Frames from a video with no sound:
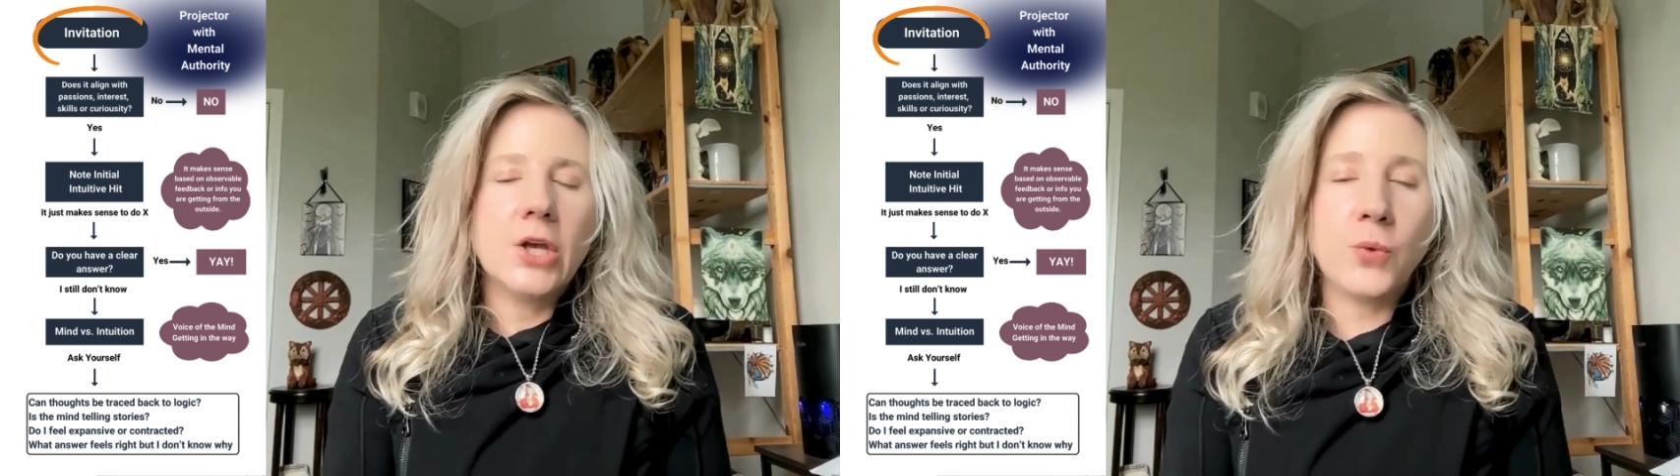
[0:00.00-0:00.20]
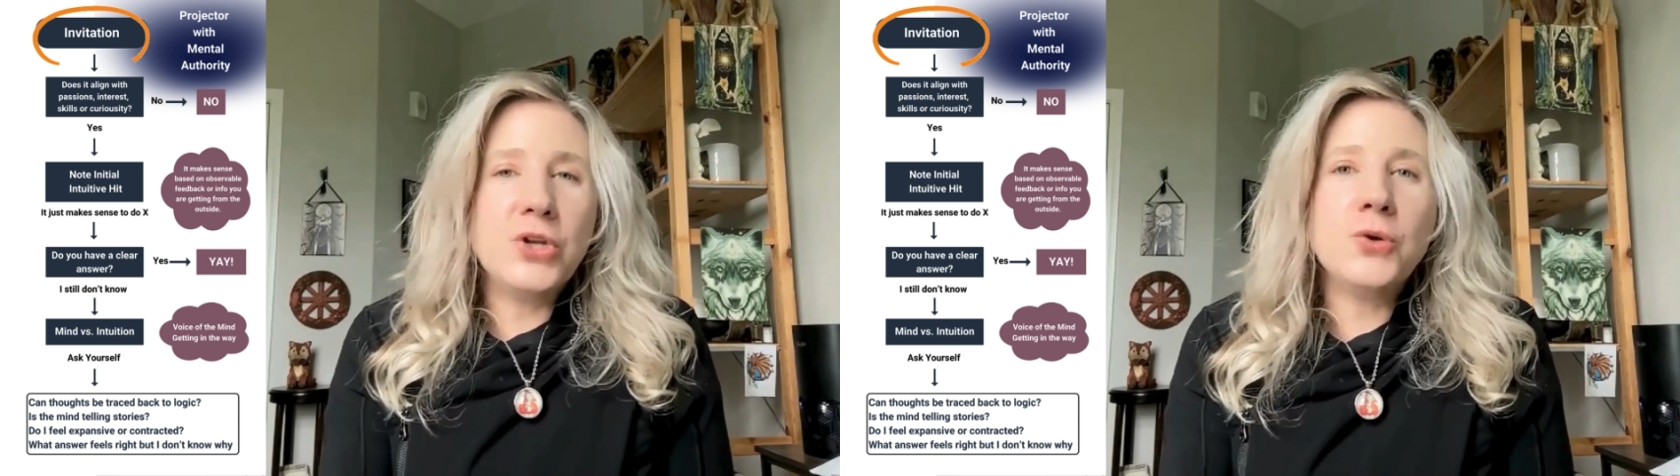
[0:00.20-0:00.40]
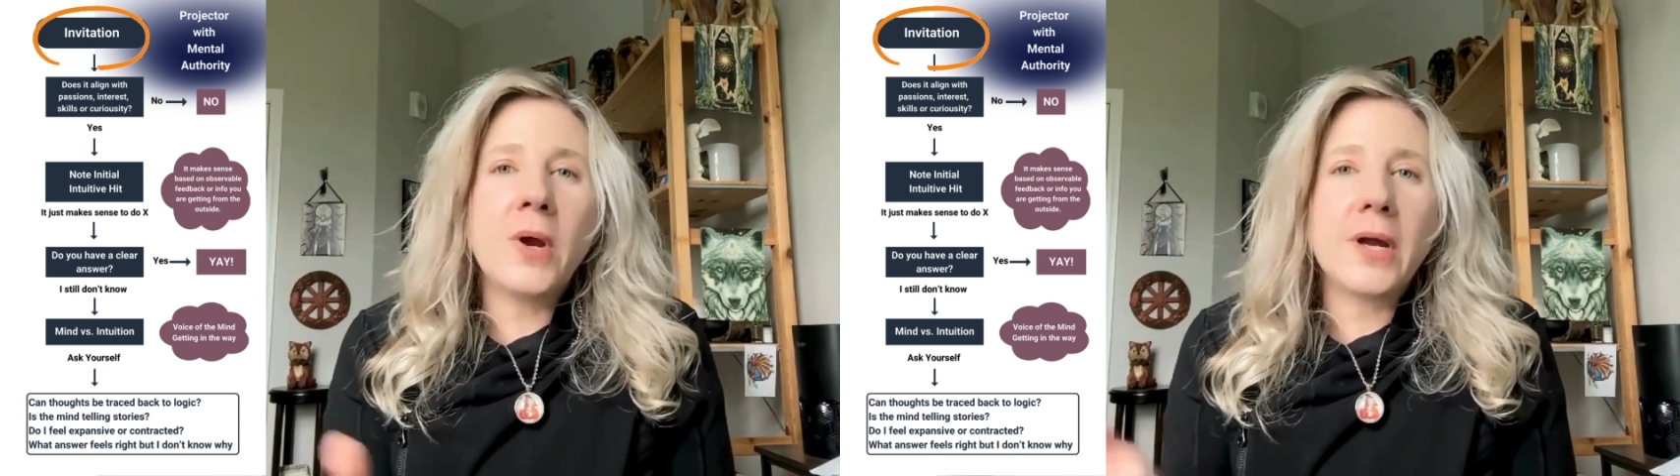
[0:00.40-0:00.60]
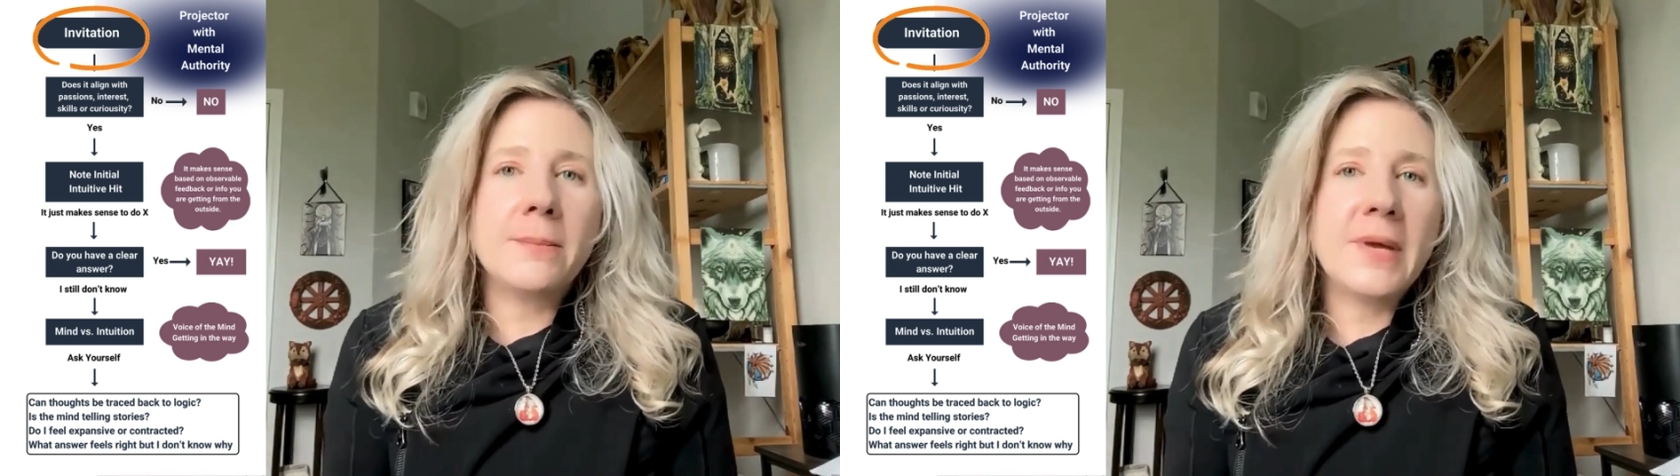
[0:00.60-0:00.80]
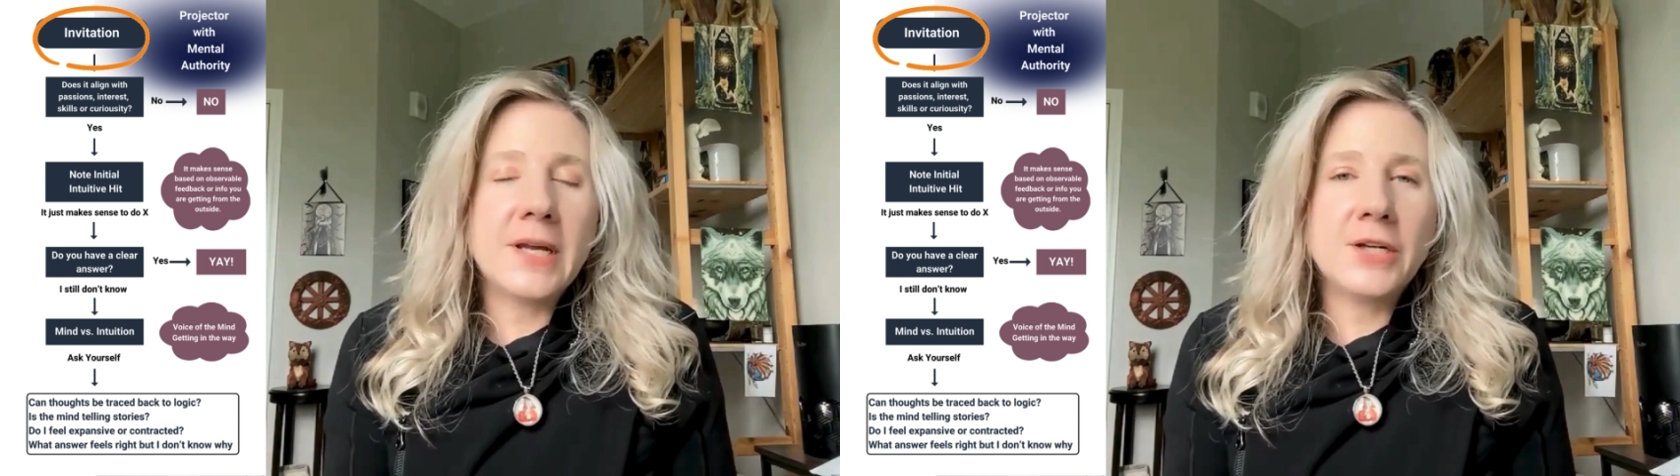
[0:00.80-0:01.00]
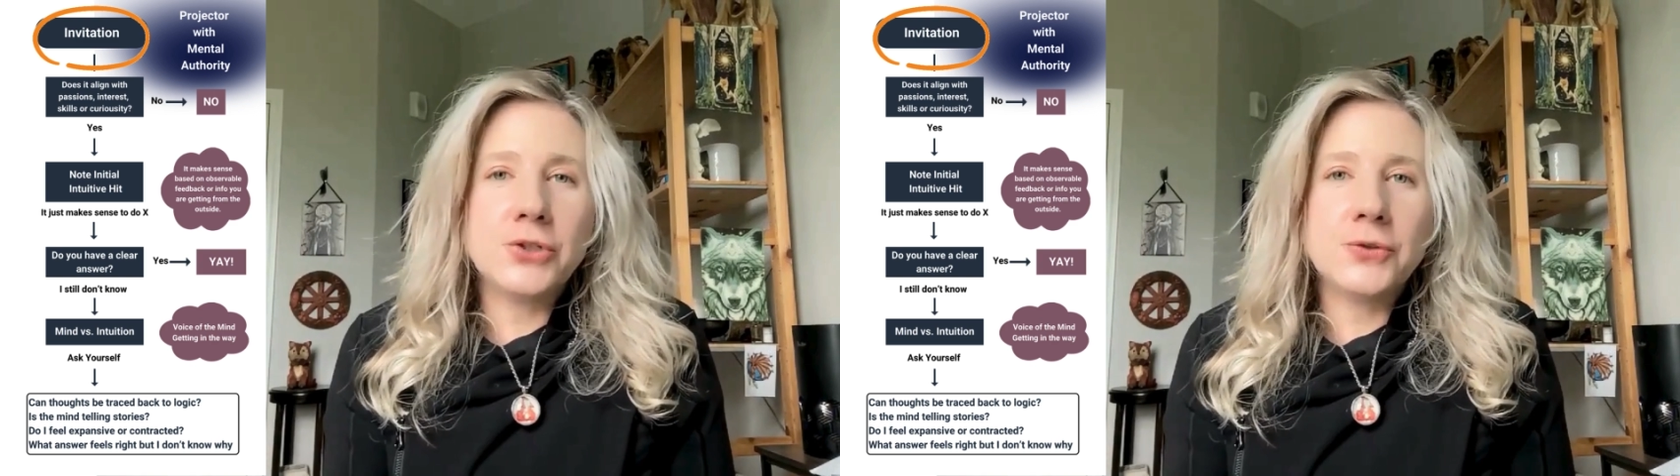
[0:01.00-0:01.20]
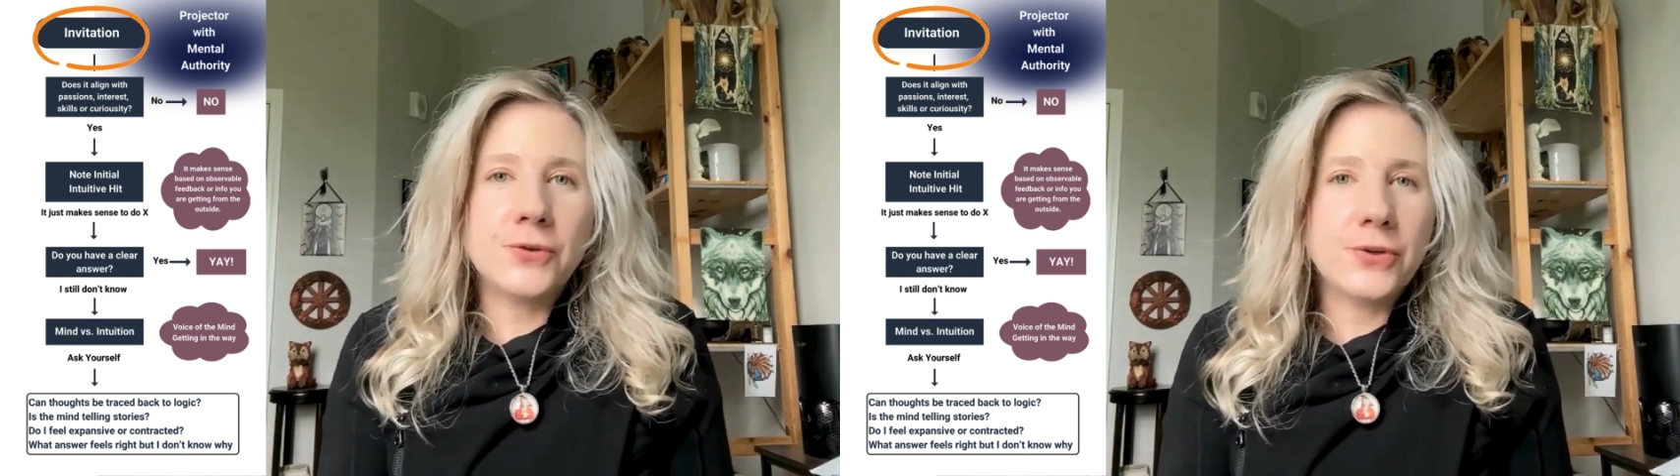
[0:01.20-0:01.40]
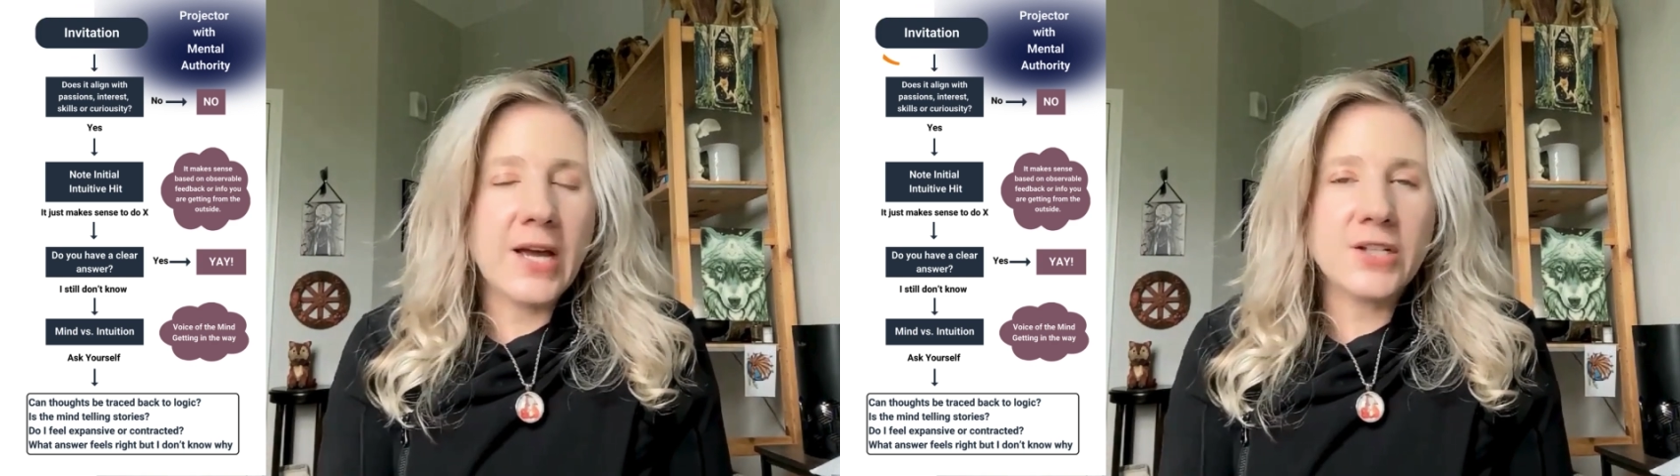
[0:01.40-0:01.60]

what do you recommend I do for